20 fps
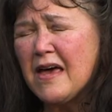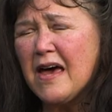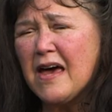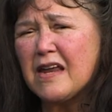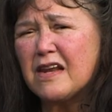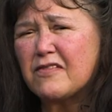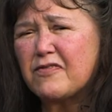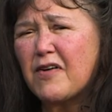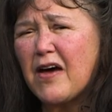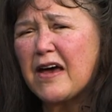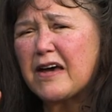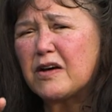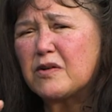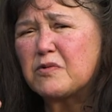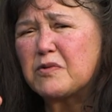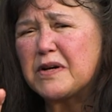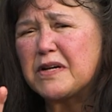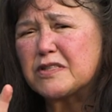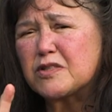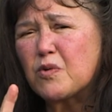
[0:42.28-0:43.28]
And if I
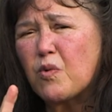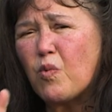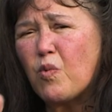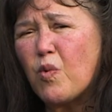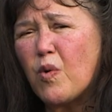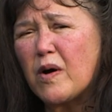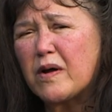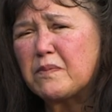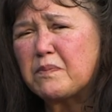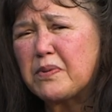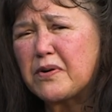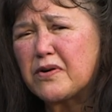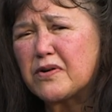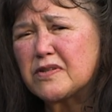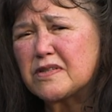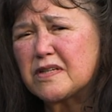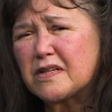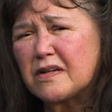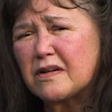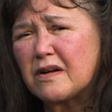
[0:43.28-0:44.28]
can reach one
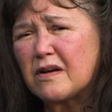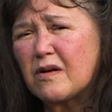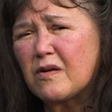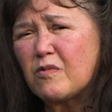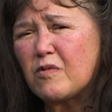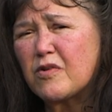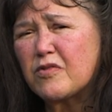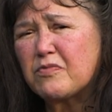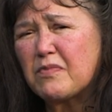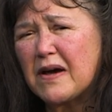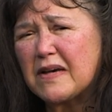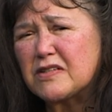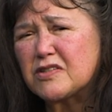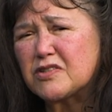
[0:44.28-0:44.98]
person with my